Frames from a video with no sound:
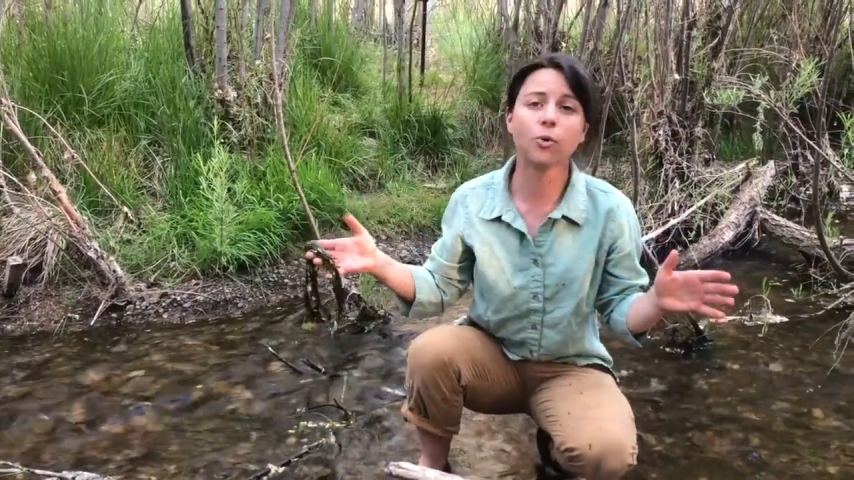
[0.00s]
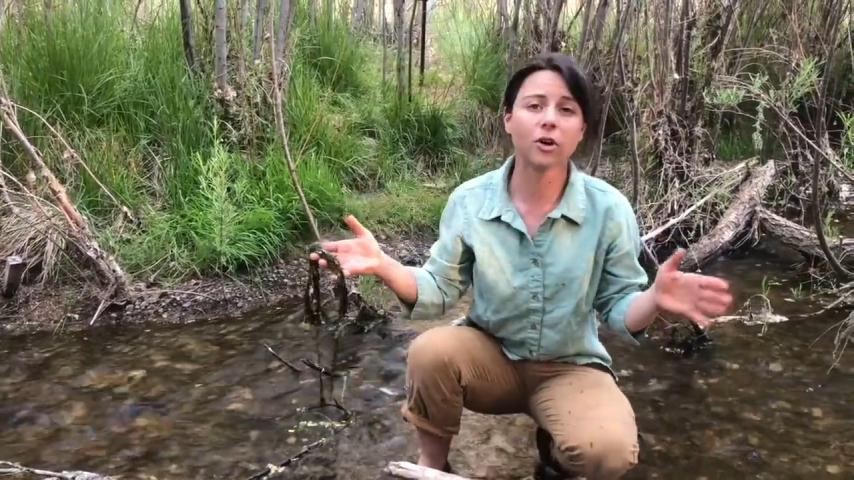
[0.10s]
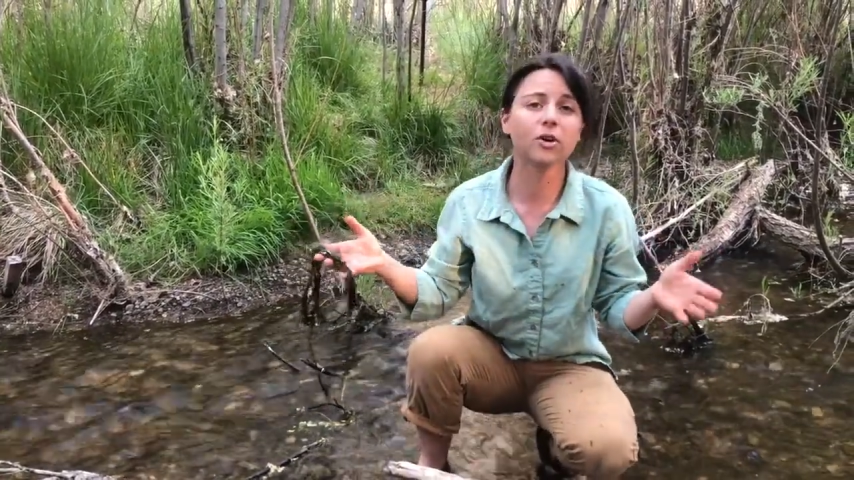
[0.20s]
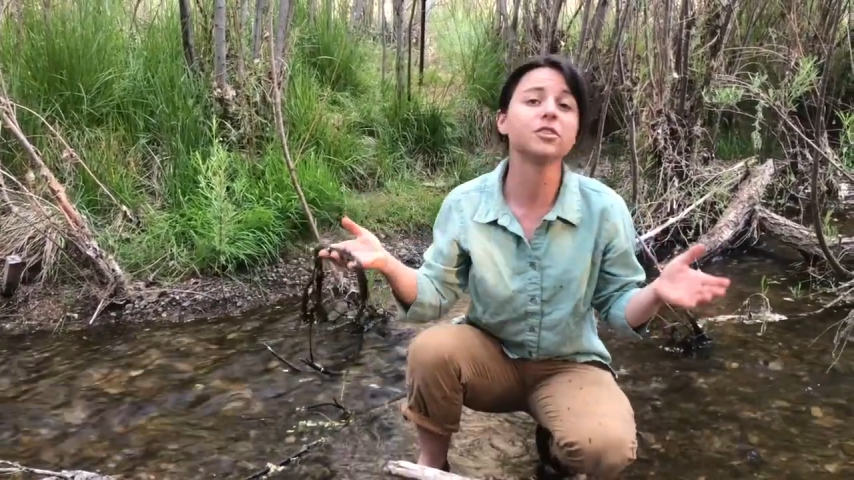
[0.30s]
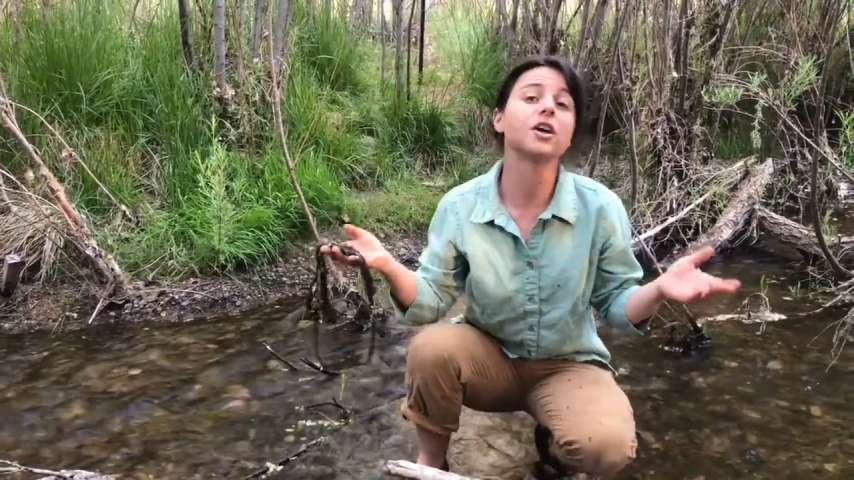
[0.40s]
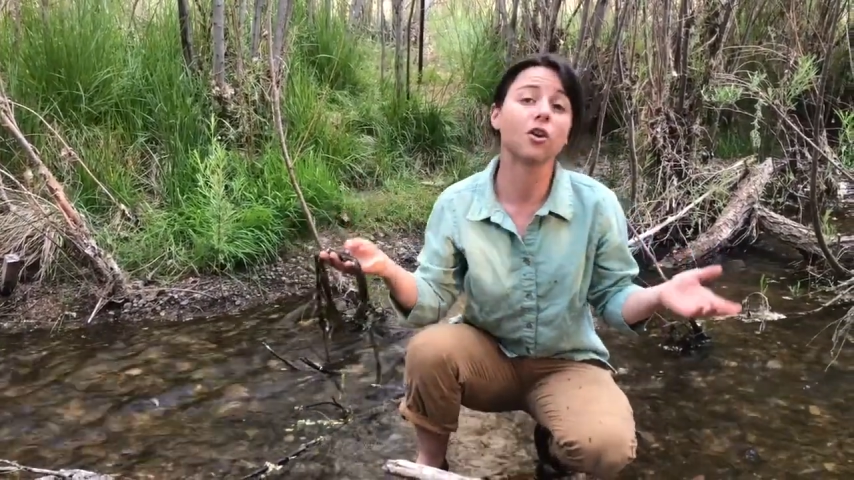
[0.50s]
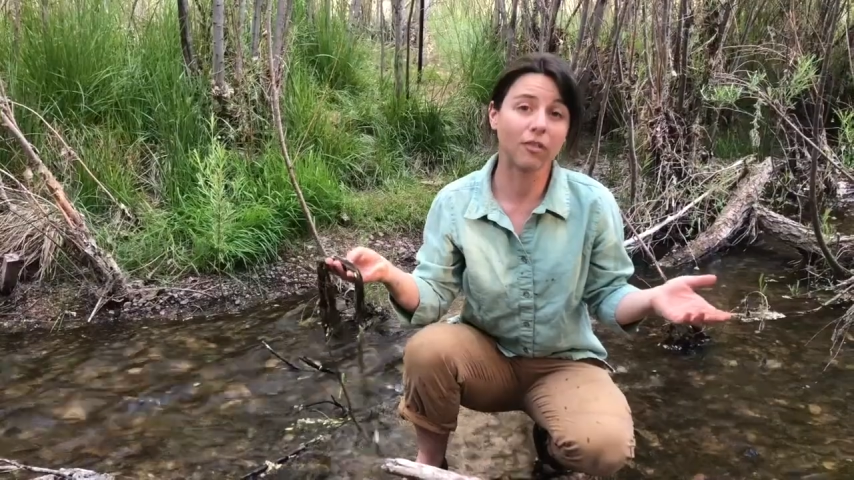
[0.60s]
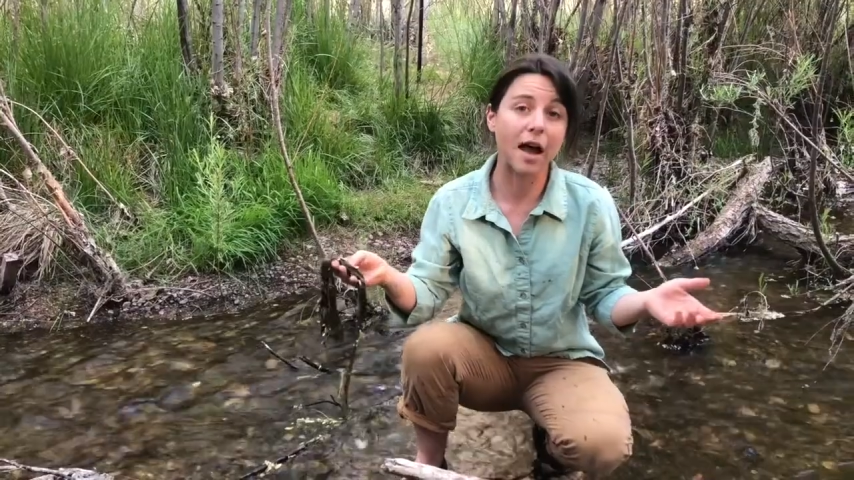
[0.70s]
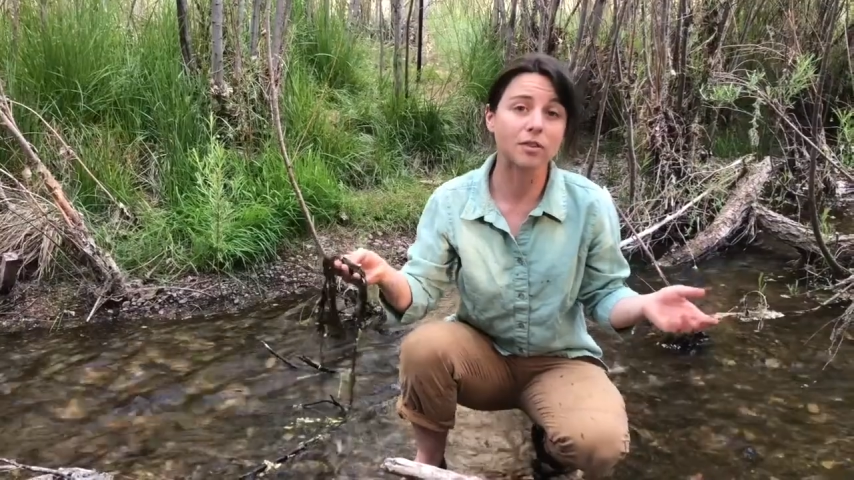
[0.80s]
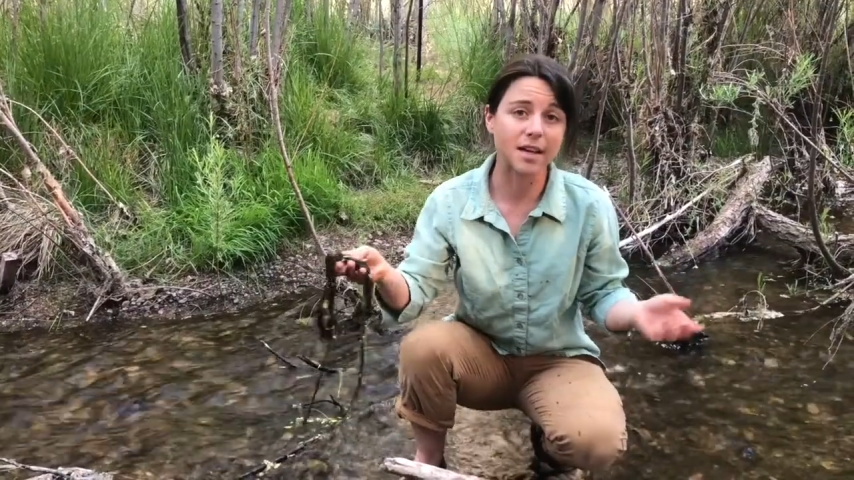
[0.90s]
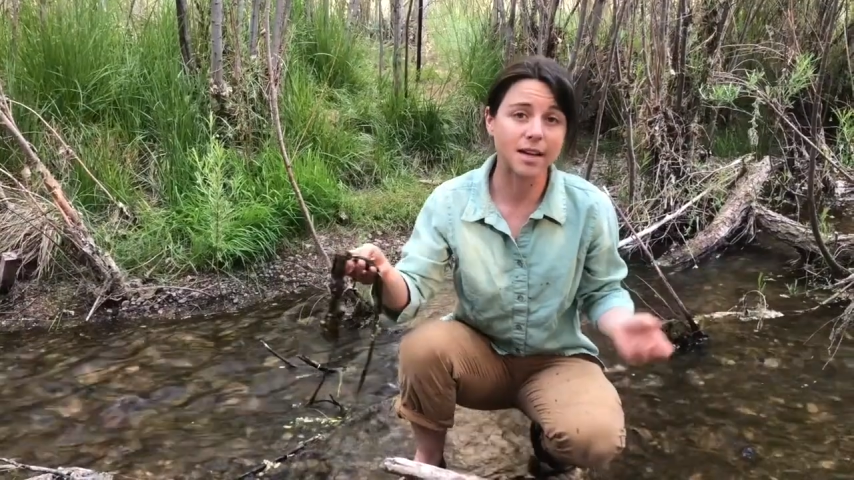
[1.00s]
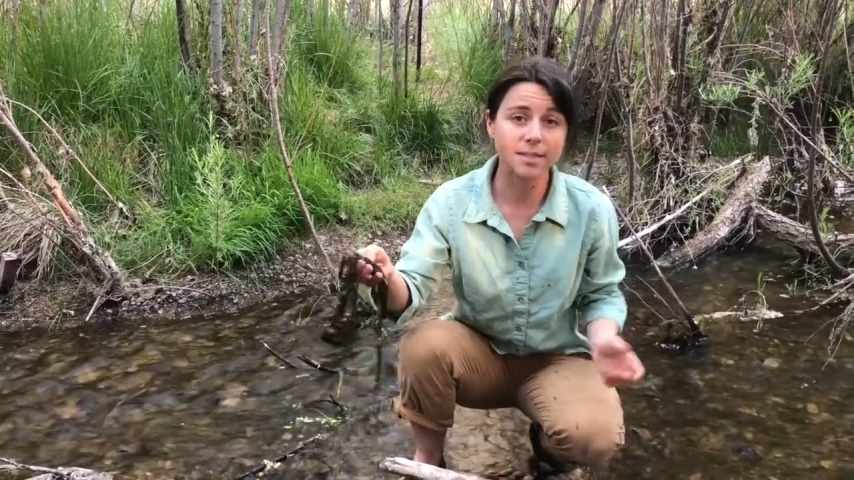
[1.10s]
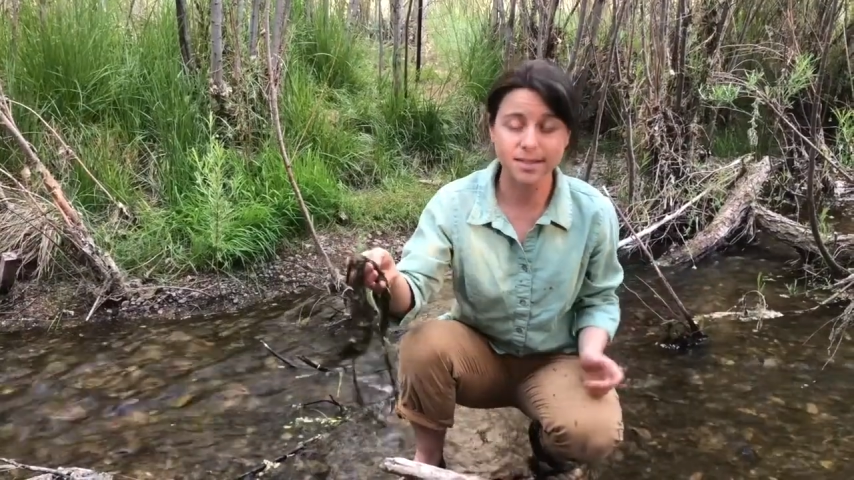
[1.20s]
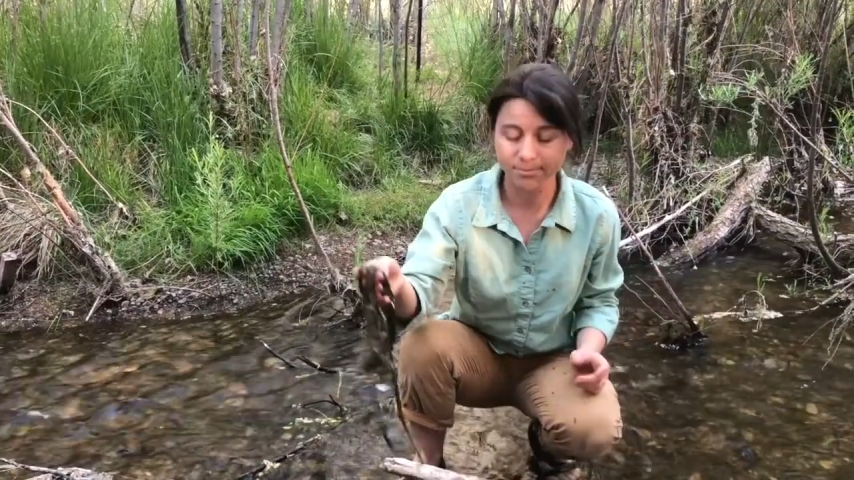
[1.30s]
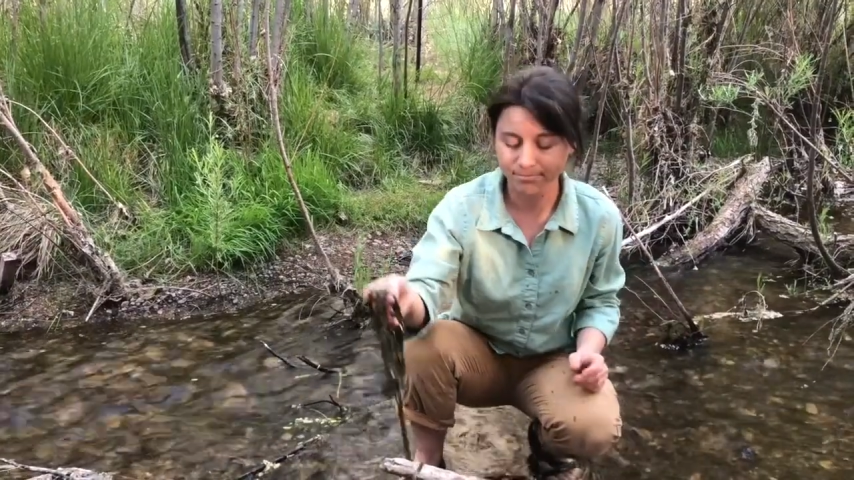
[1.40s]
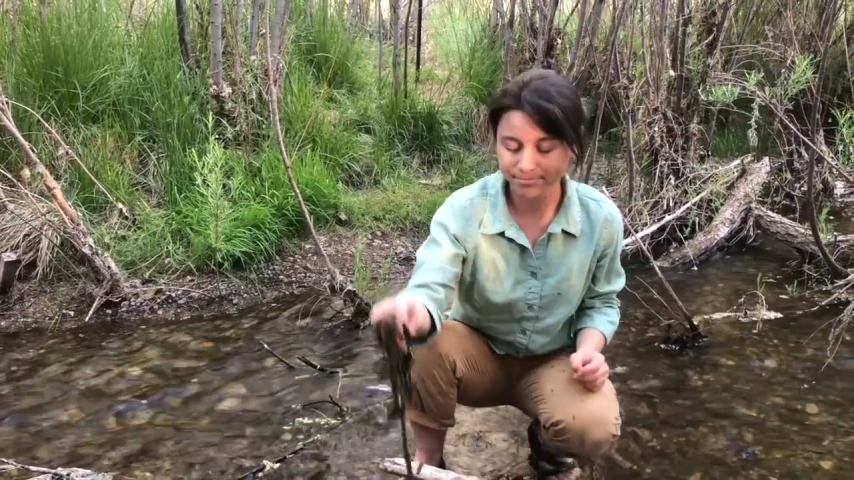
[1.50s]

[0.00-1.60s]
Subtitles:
world around us.